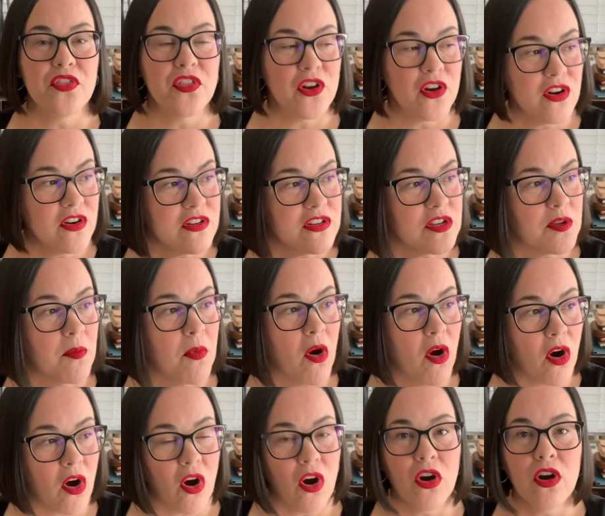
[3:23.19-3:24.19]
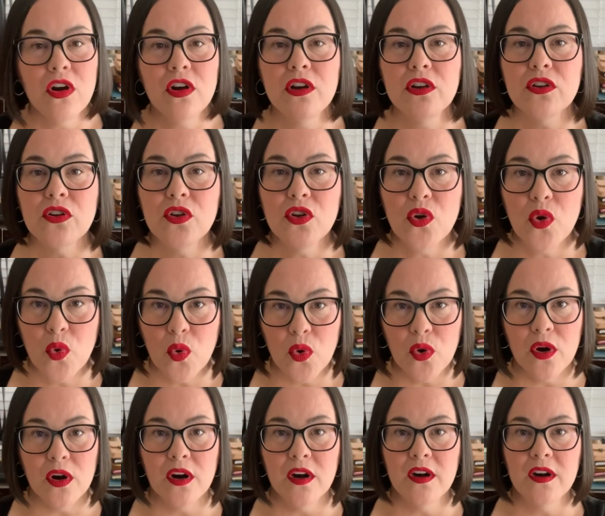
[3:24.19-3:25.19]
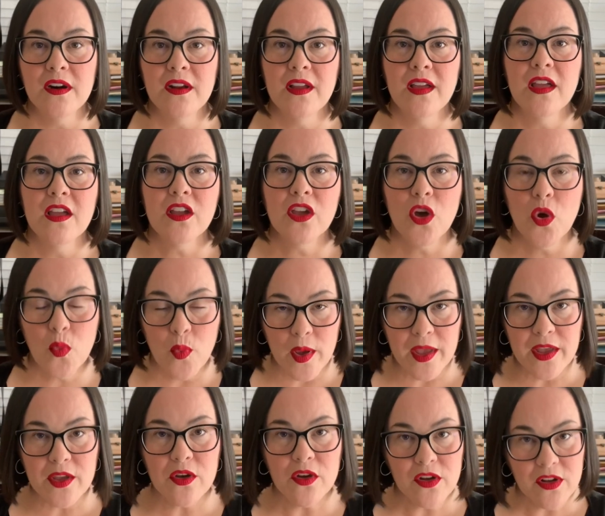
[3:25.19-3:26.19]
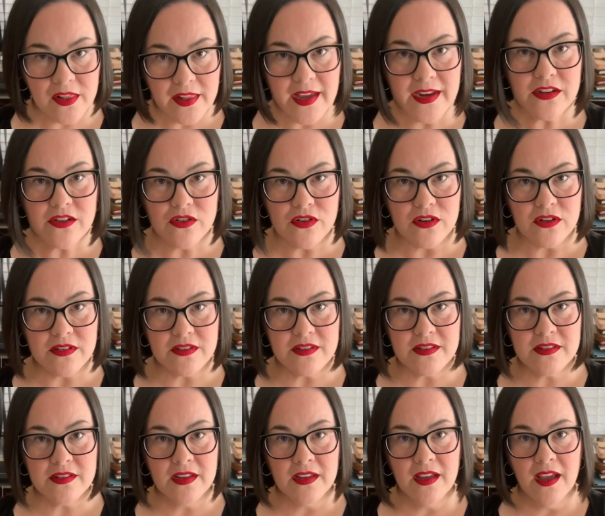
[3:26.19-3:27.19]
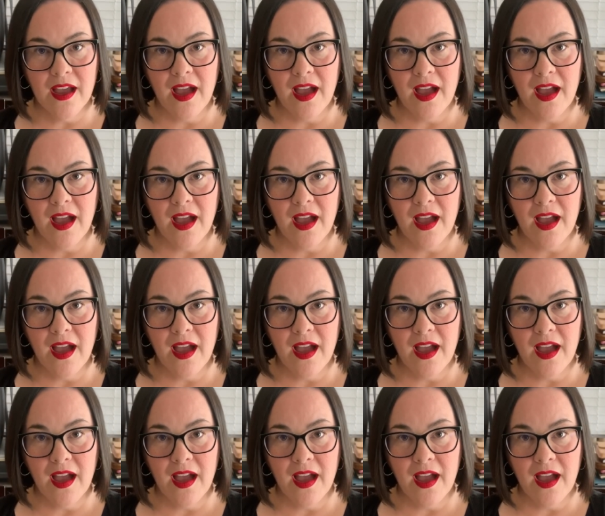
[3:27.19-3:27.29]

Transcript: there are some hardcore Kaweco collectors.